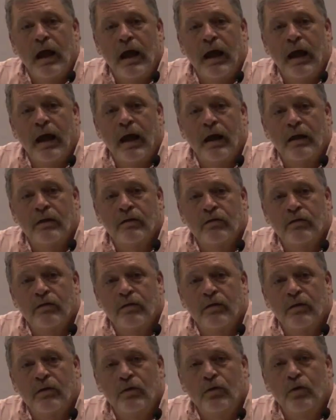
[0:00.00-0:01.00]
And
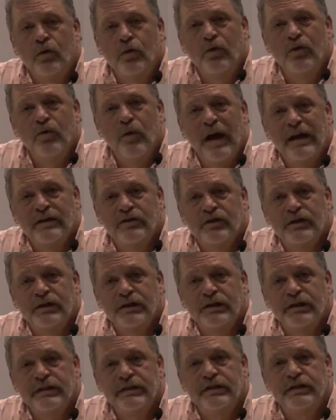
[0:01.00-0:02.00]
new
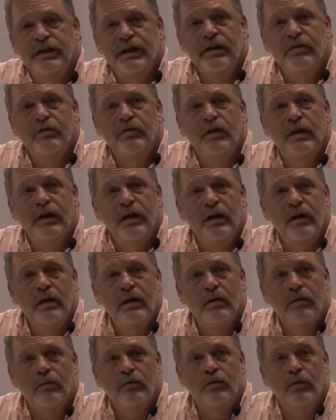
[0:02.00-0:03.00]
directions in T V,
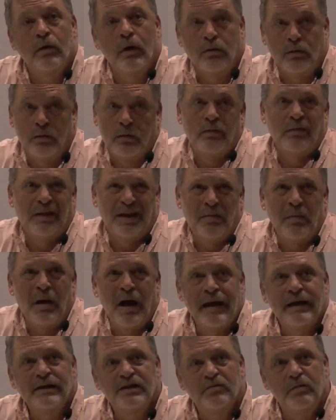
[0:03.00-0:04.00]
in
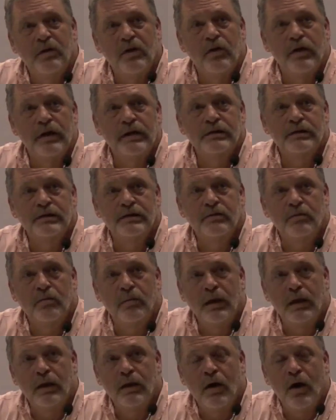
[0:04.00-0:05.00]
my experience,
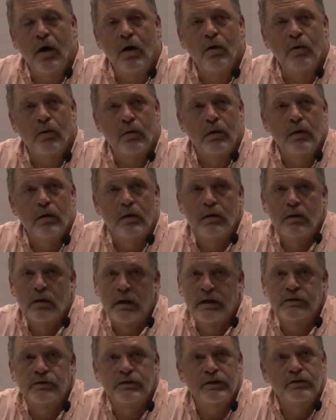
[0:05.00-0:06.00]
mean, oh,
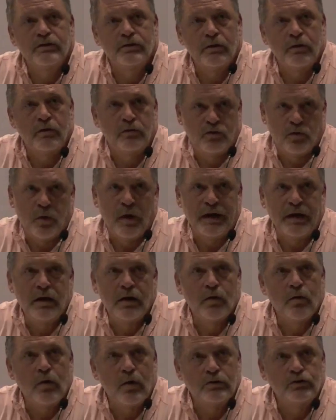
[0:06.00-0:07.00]
here's a
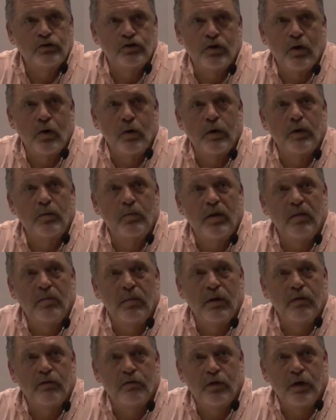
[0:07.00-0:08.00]
twenty-year-old show that
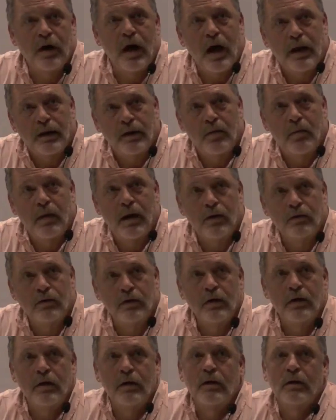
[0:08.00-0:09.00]
people have forgotten about.
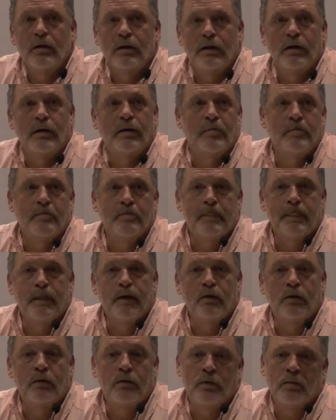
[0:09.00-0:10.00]
Um,
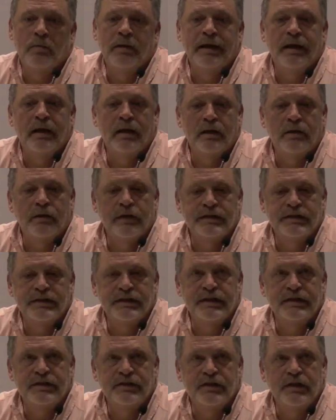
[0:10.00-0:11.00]
the, the big hit this
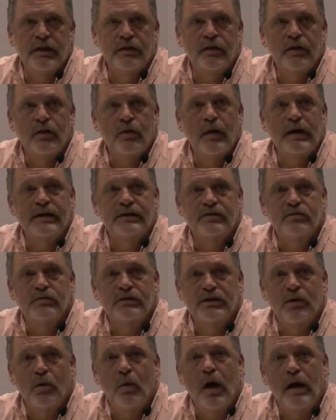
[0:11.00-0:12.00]
season in the U S
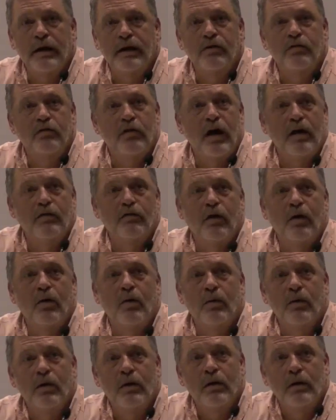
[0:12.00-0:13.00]
was Hawaii
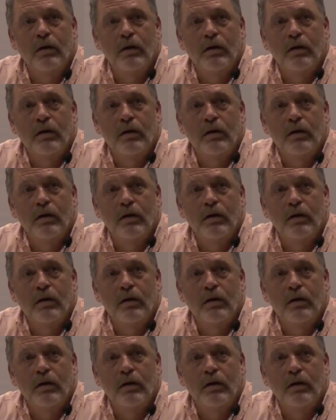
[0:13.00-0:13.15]
Five-O,